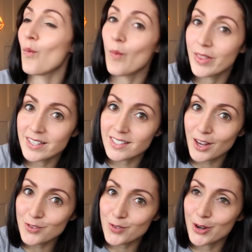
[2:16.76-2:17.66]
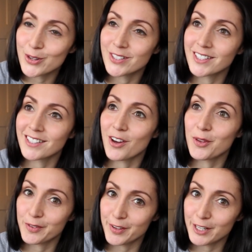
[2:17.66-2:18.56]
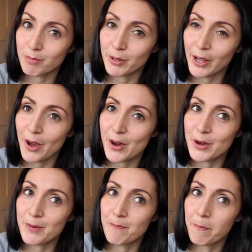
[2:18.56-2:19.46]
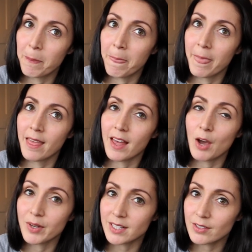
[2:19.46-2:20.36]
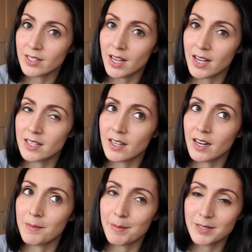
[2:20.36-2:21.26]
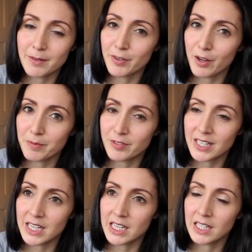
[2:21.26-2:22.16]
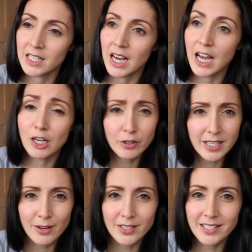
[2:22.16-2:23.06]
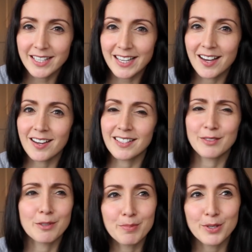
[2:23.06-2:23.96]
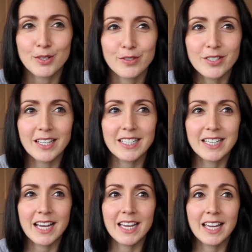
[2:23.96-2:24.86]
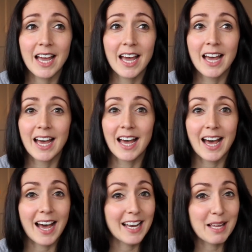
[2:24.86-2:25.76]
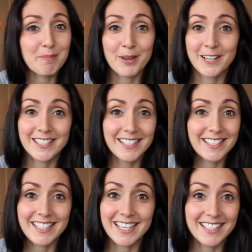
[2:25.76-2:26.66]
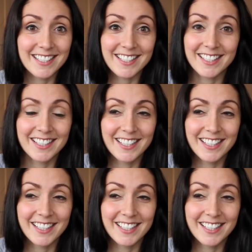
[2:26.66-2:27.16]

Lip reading: When the sun rose on the first morning at home, I went downstairs and I made myself a cup of tea. I looked out into the garden, it was a beautiful sunny day, and I burst into tears.